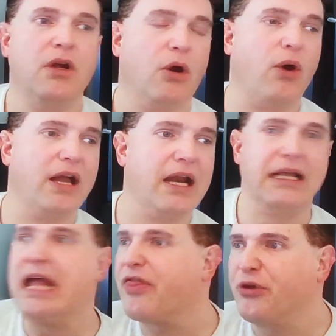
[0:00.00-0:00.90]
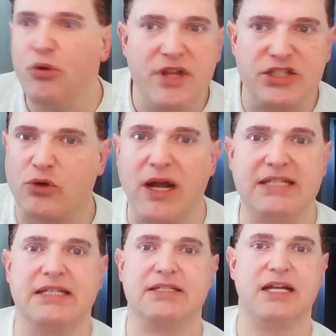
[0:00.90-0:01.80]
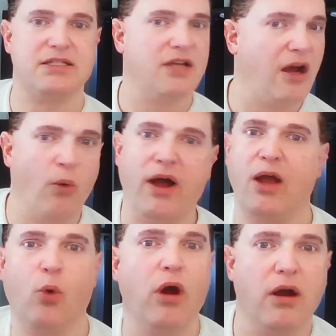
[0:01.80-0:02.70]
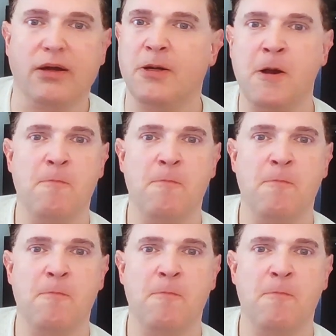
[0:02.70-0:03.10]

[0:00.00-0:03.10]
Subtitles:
or I got to get through this crisis. That's not why I work.